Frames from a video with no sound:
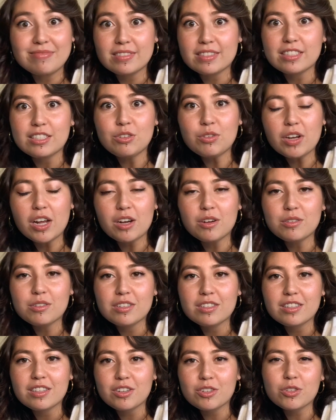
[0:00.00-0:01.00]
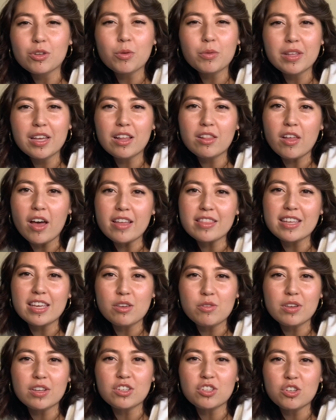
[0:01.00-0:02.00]
you know, there's only a lot that you
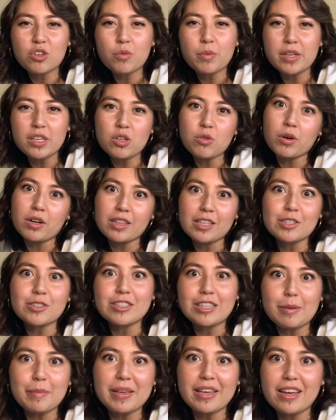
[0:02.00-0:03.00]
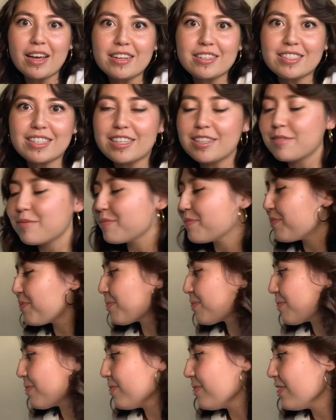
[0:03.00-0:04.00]
can do when you are literally being hunted.
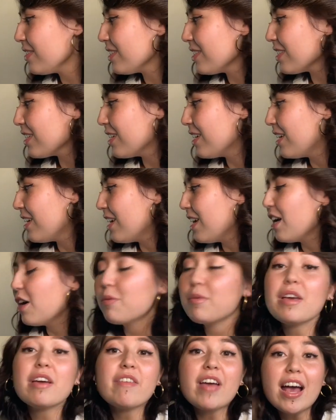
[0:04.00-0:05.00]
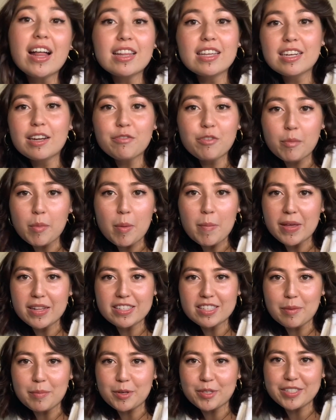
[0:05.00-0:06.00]
We have Helena from A
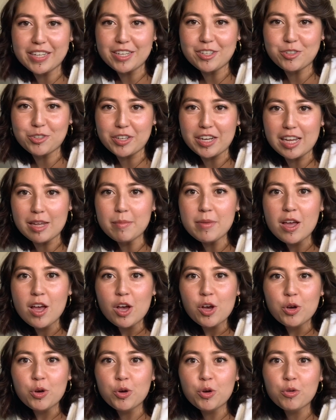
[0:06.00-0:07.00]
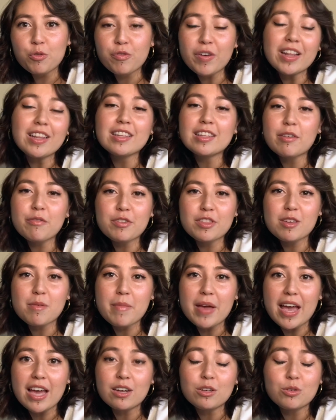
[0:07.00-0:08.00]
Midsummer's Night Dream, who fell in love with a
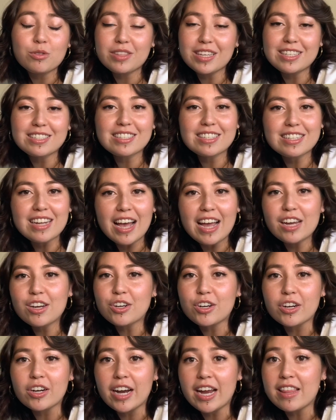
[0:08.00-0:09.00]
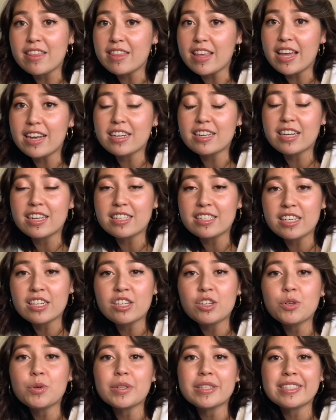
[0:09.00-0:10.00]
man who then denied her and then
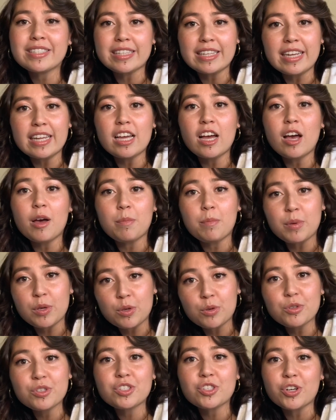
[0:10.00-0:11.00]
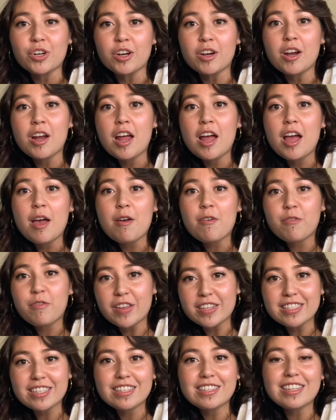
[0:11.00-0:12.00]
continuously abused her
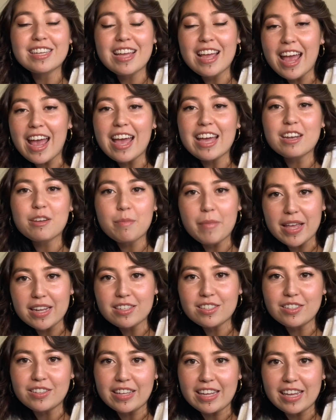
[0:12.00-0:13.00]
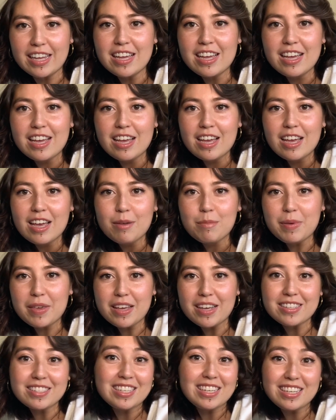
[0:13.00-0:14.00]
physically and mentally,
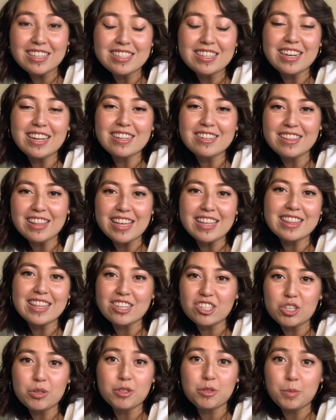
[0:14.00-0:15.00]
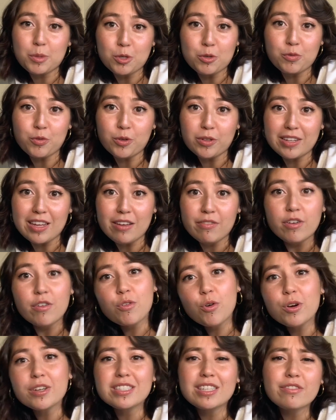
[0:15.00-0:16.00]
because he didn't think that she was beautiful enough. Of
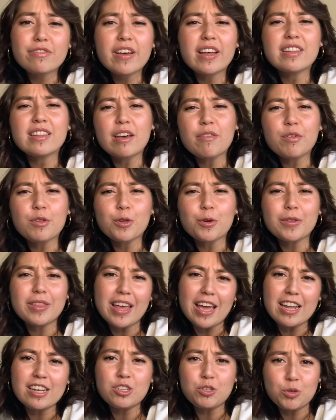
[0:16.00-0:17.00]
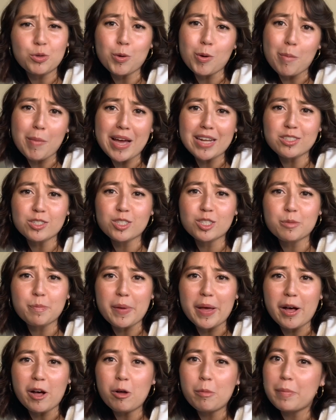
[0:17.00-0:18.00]
course, he fell in love with her at the end due to a magic
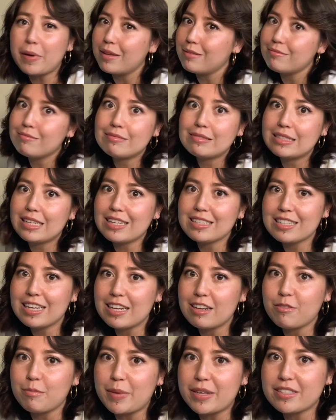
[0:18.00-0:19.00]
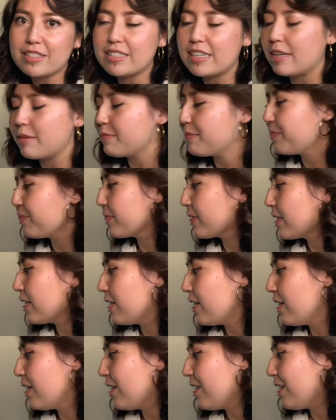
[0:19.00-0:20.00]
spell, but that's kind of messed up.
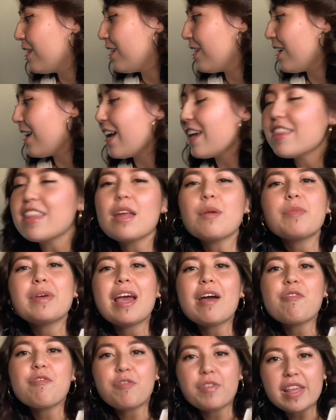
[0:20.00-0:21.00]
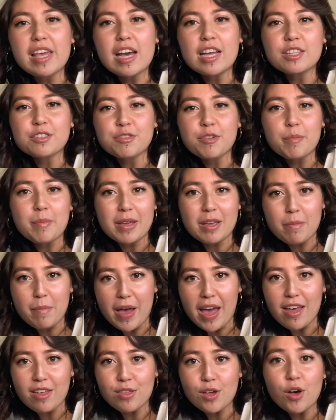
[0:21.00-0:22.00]
And then we have Fleance from
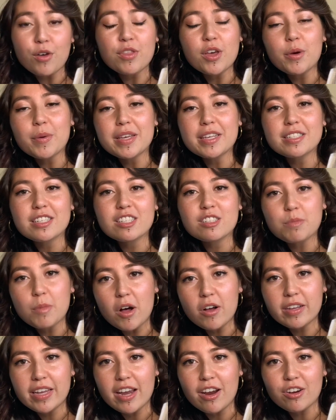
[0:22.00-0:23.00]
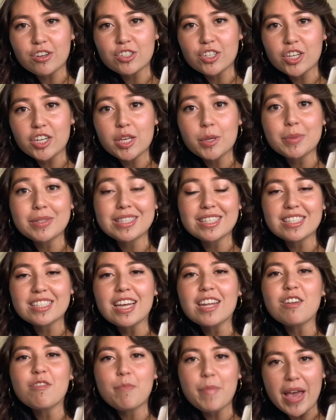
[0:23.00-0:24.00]
Macbeth. Although he is a small character, he was the
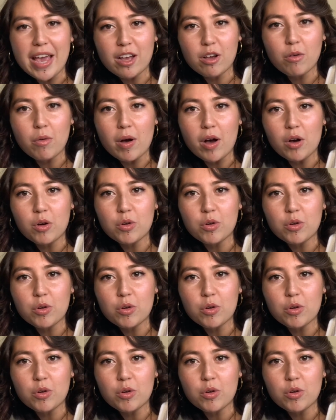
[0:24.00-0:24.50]
son of Banquo,